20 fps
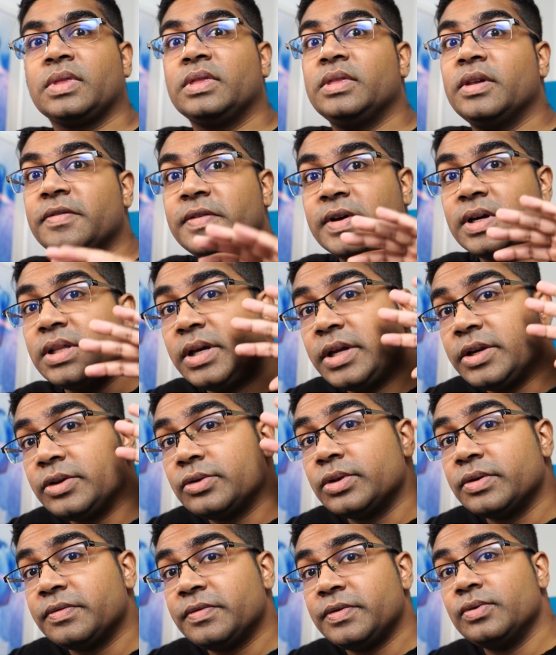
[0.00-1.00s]
The further
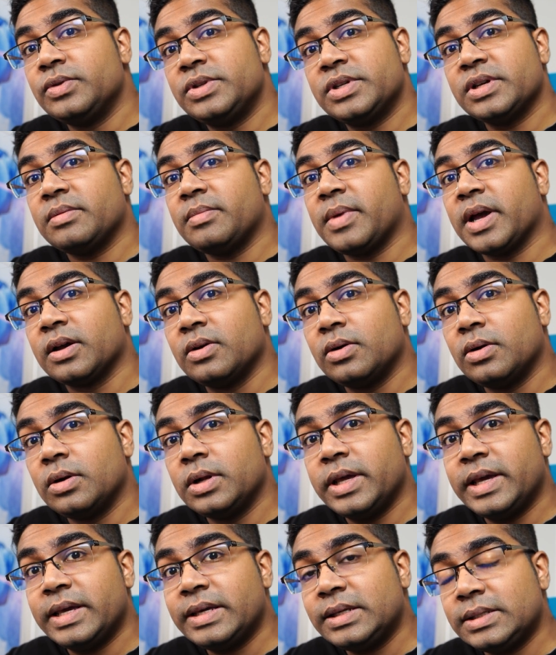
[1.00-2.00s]
into the future my goal
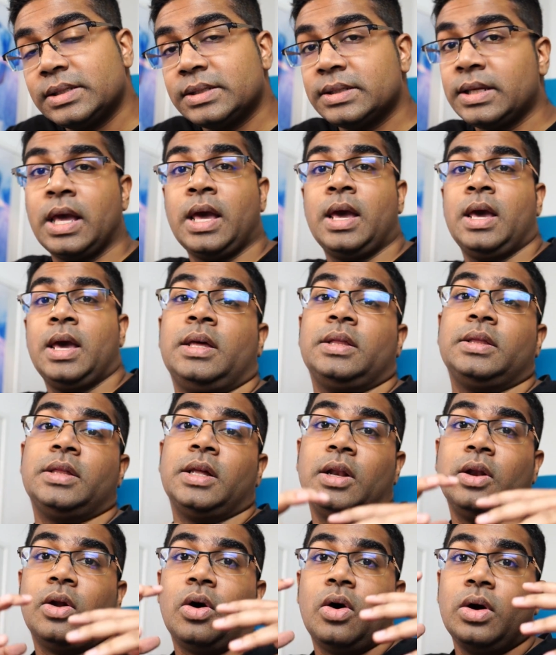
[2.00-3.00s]
is,
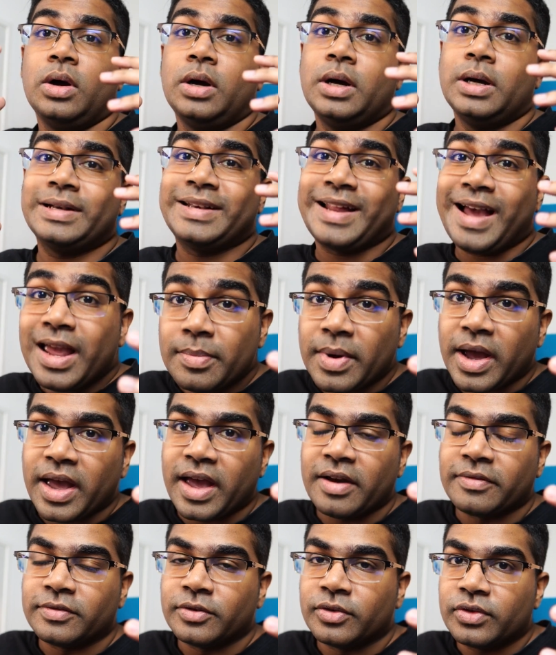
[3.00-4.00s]
the longer time I
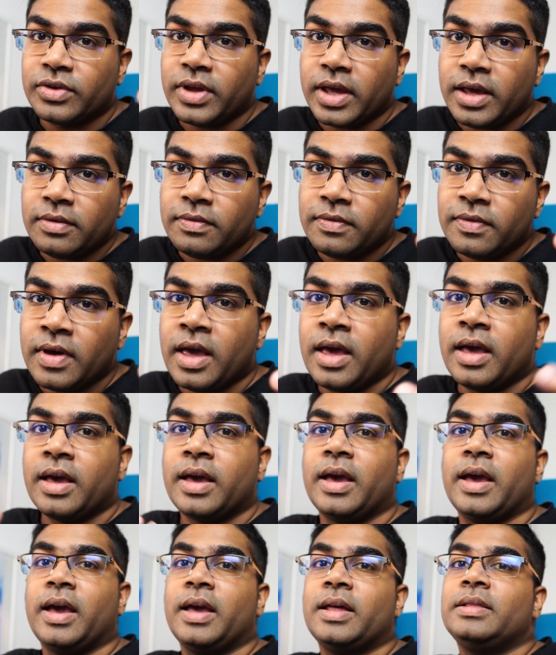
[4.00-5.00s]
have to save
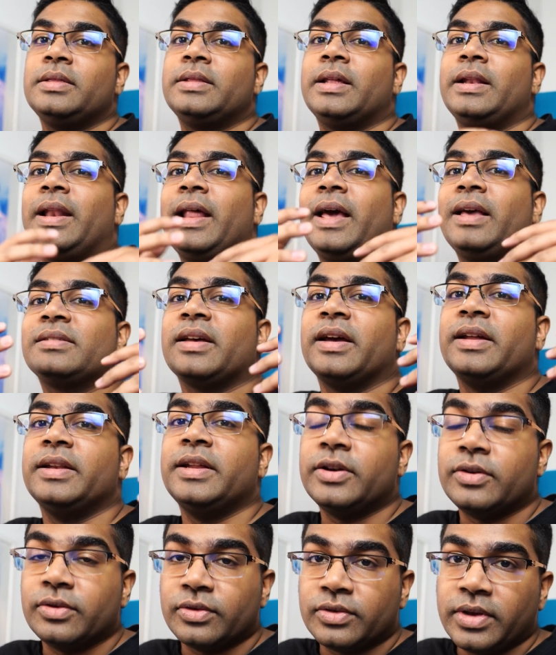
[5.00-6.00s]
and the less I
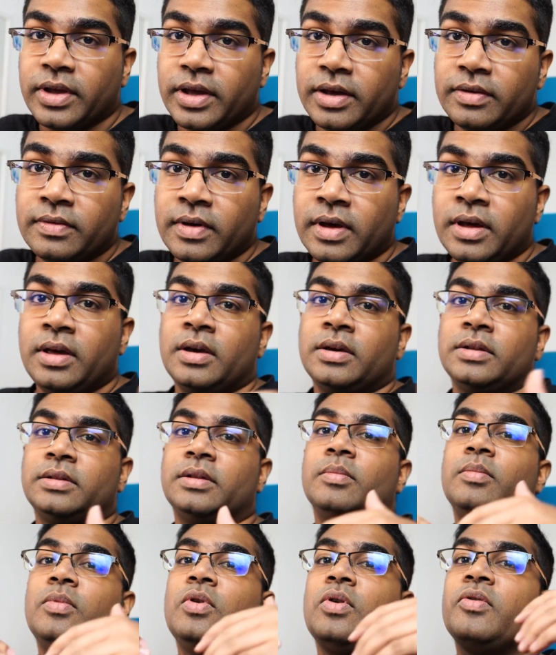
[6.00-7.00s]
need to save,
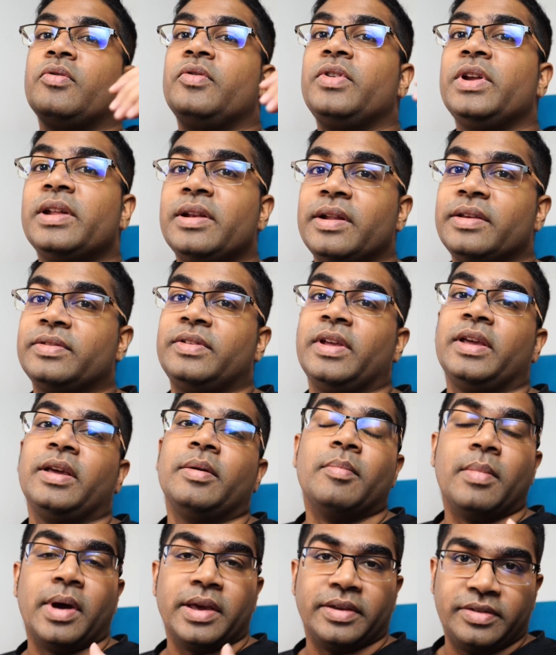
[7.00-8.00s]
the more realistic
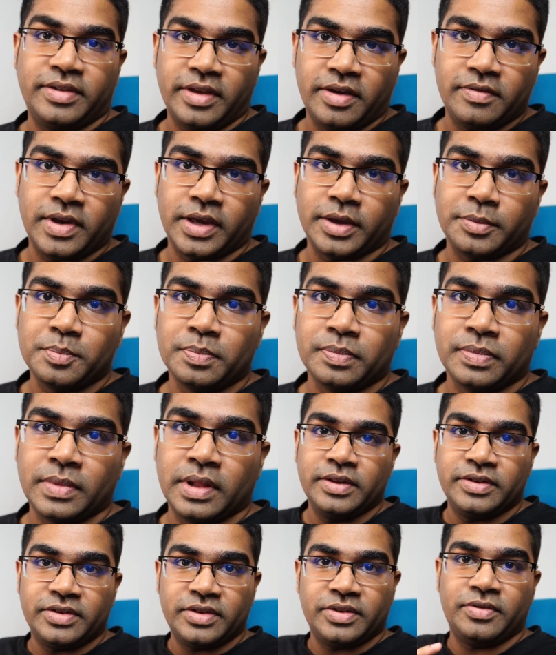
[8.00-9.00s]
my saving.
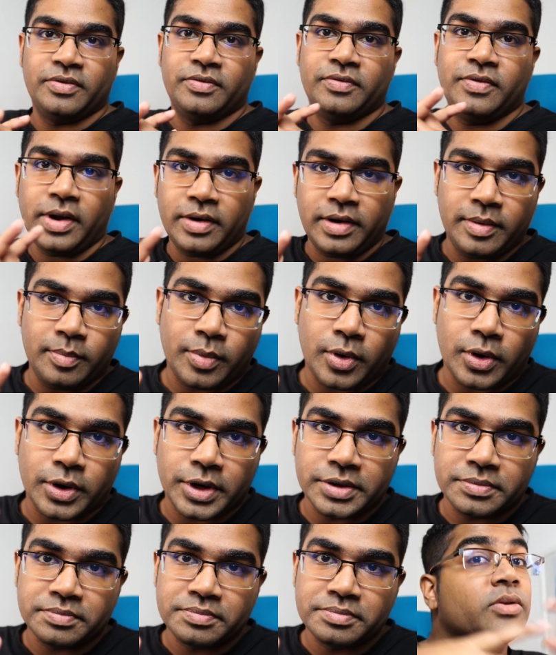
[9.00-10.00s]
This is very
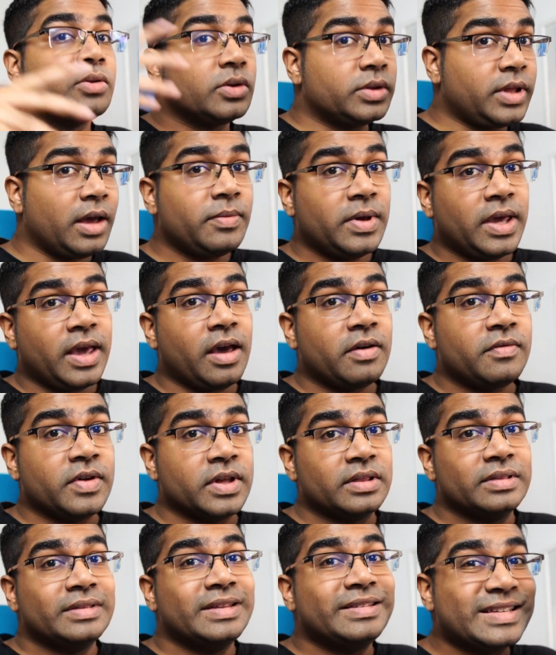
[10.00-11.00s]
important. So there we have
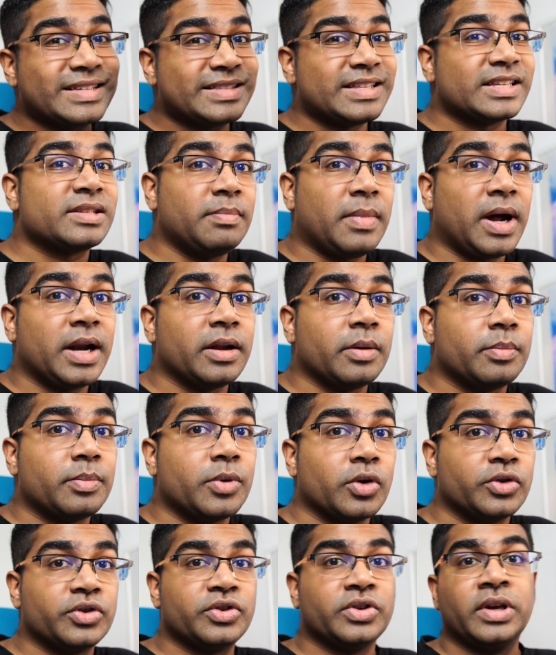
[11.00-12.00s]
it. This is the SMART
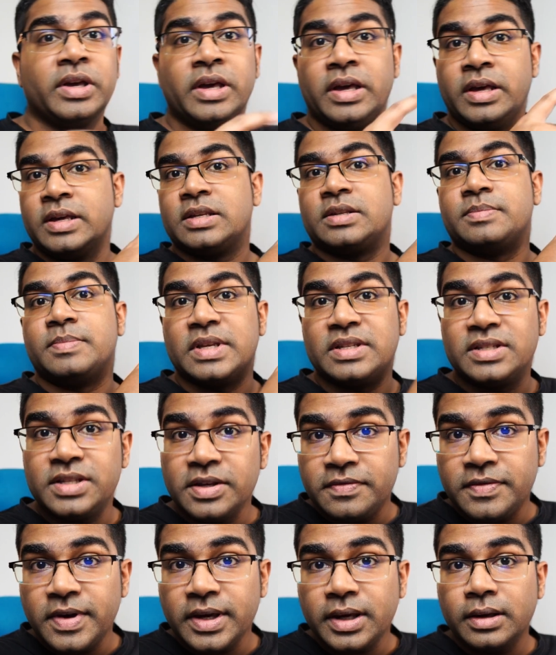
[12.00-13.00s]
approach.
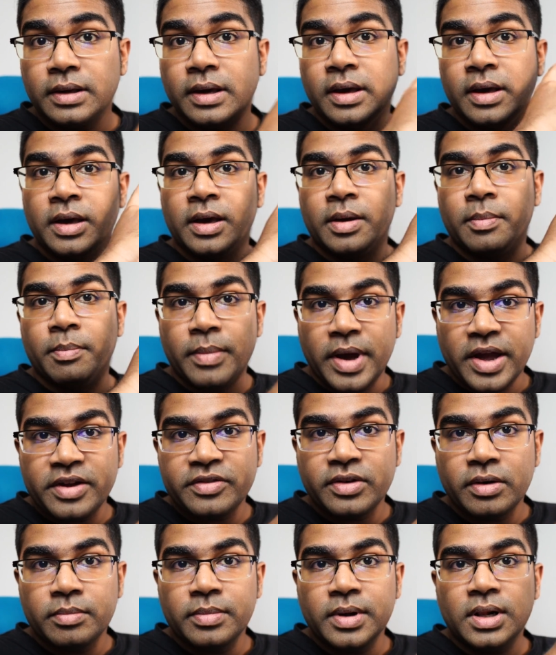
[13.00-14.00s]
Specific,
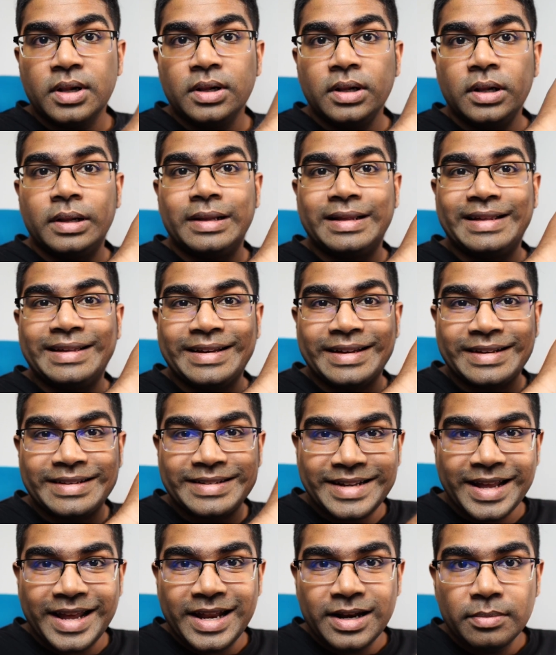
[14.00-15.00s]
measurable,
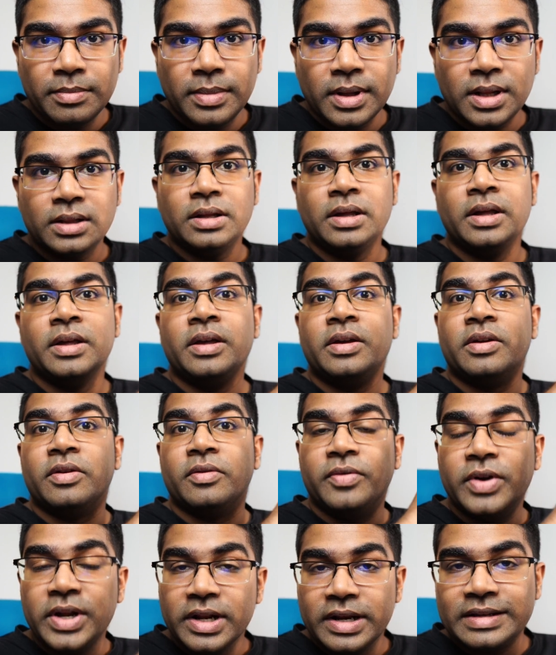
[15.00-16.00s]
attainable,
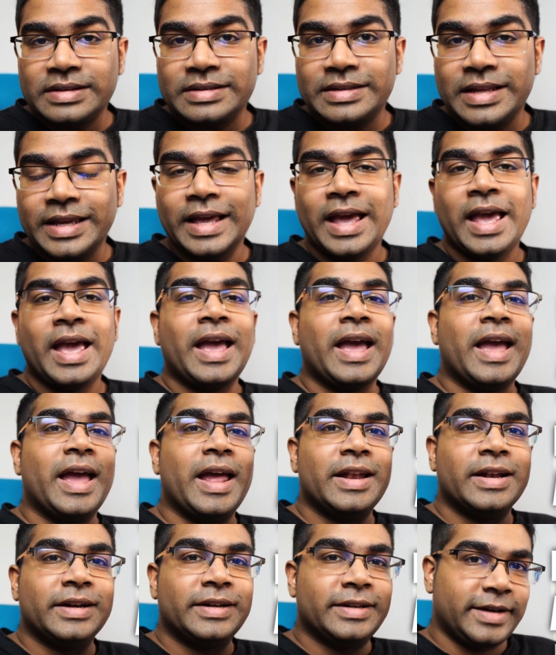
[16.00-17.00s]
realistic,
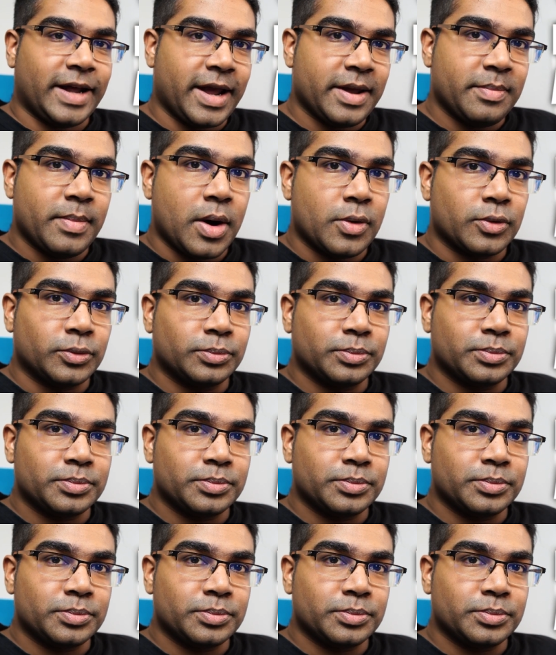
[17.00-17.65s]
and time-bound.